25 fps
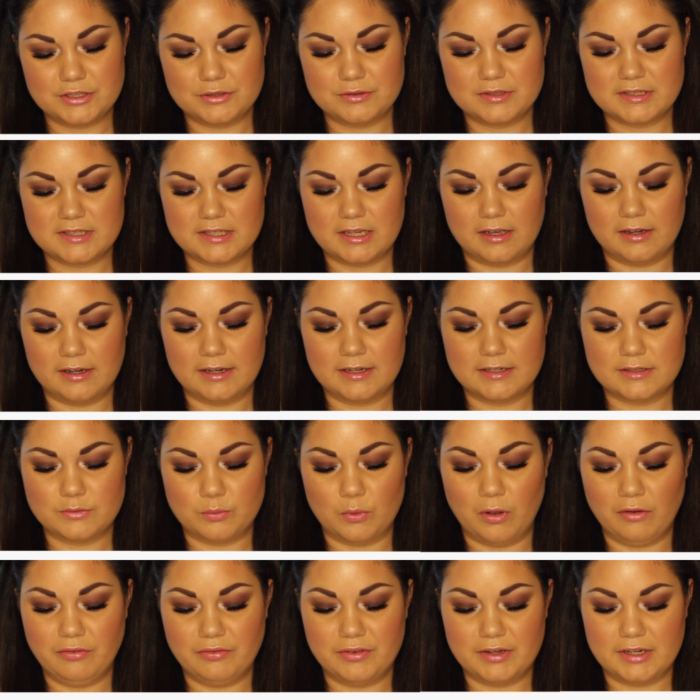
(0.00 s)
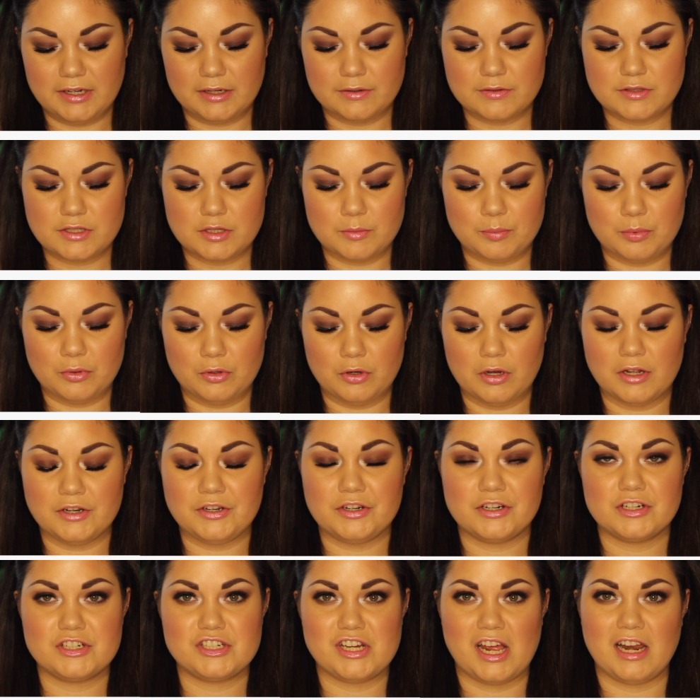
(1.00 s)
you decide what videos to put on
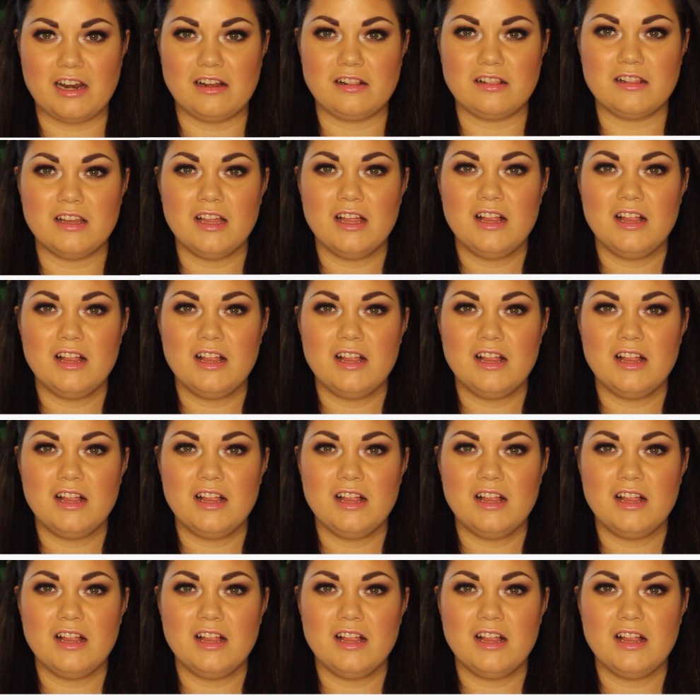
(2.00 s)
your channel?